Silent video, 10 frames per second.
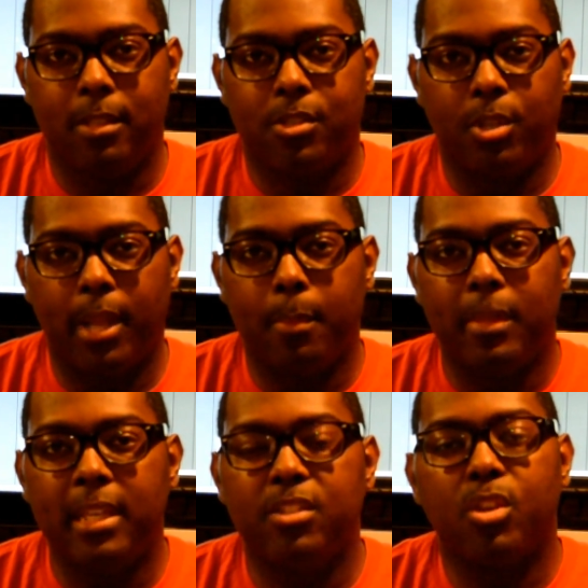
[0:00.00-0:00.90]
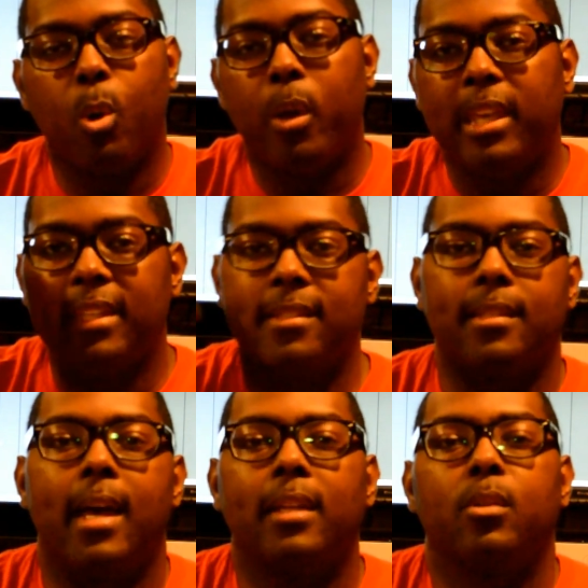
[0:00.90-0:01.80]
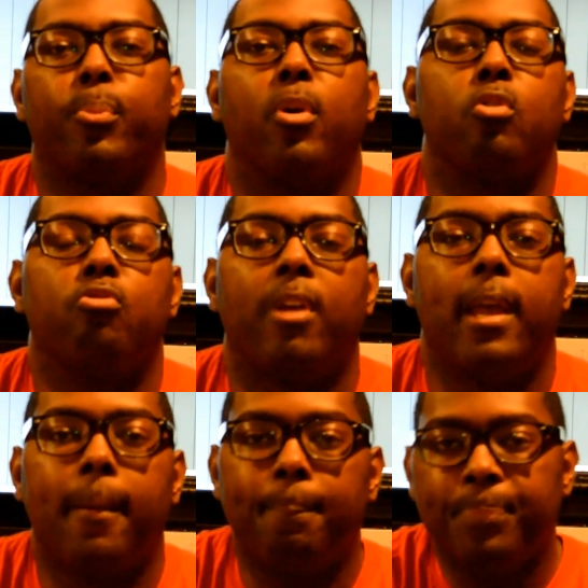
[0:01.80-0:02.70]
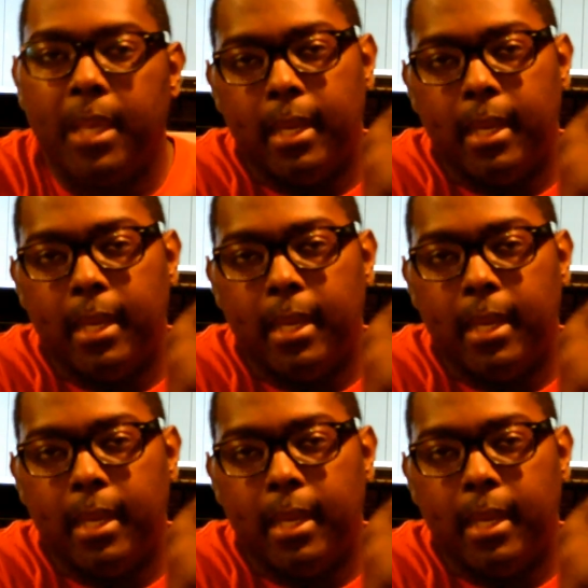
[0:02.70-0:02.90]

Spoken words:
So that means going inside the program